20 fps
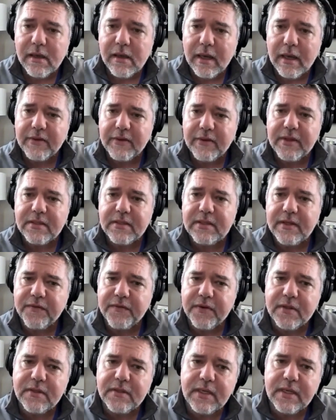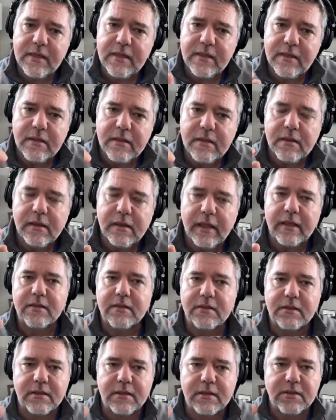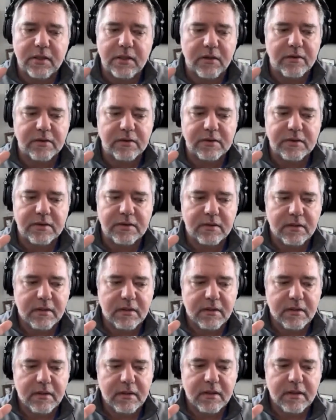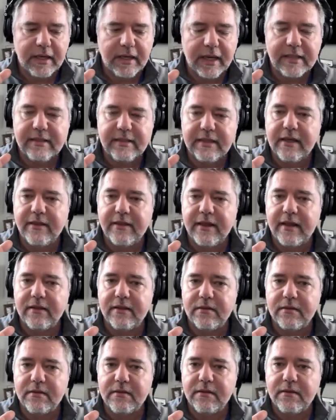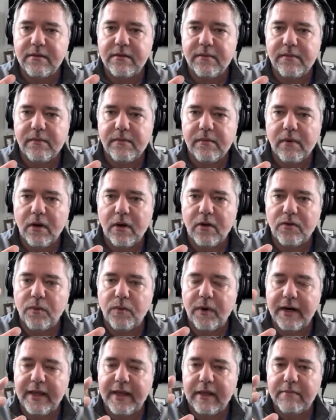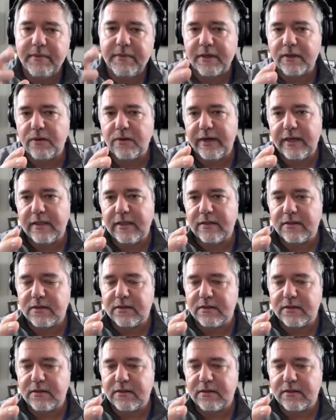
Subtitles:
about this difference in, like, because there's the idea that on the one hand, Bitcoin